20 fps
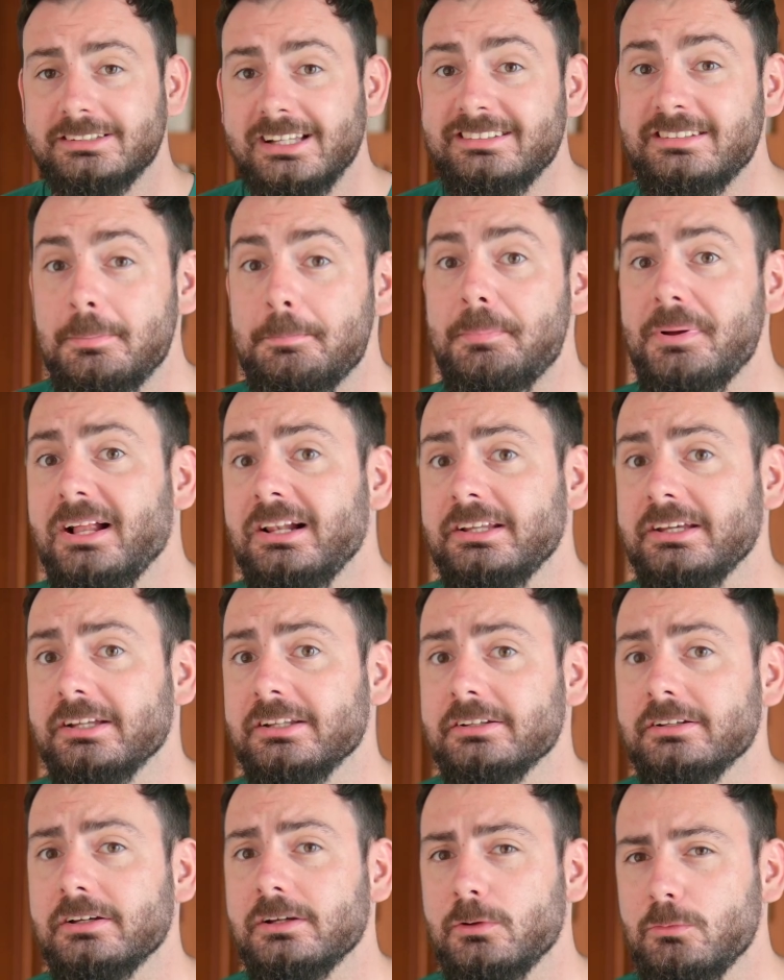That's a
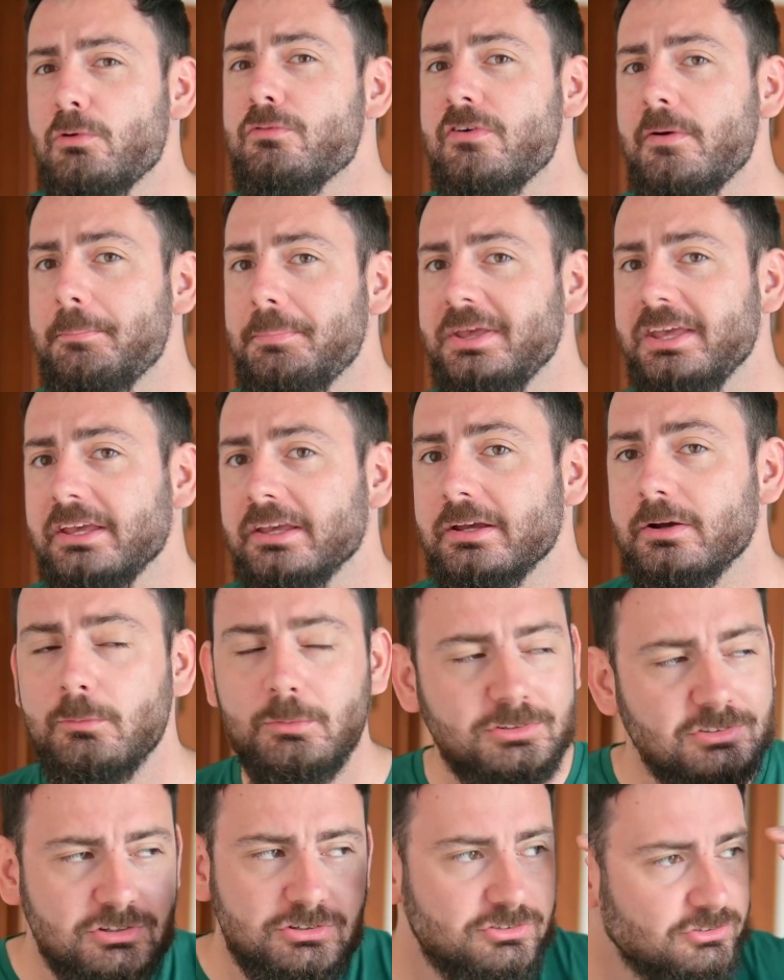billion, with a B,
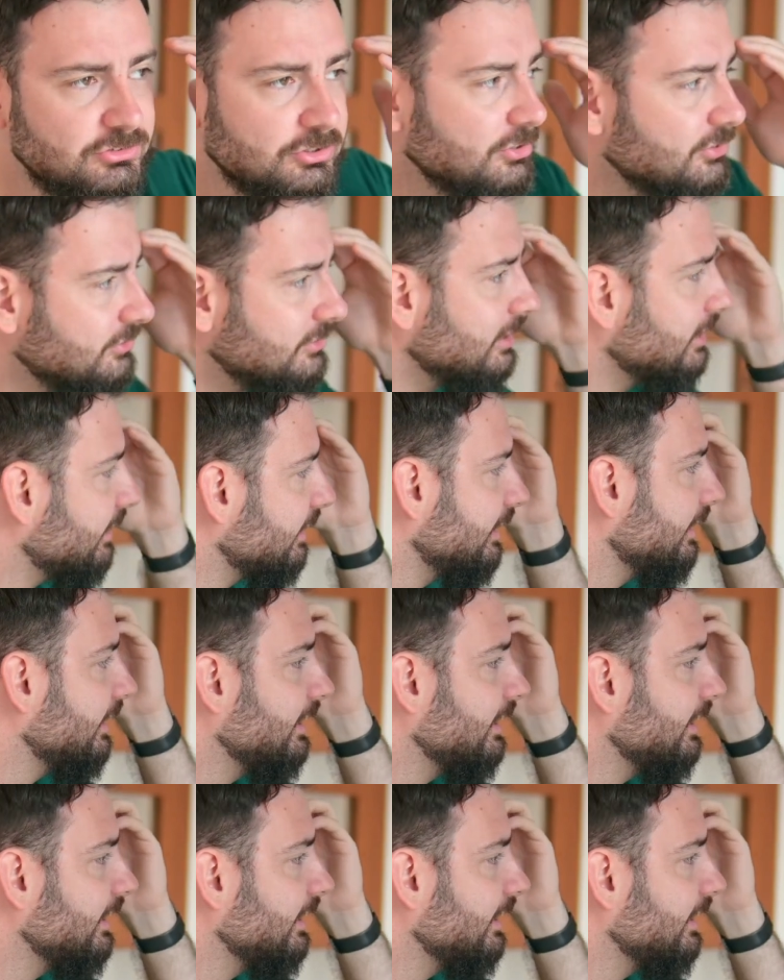which is just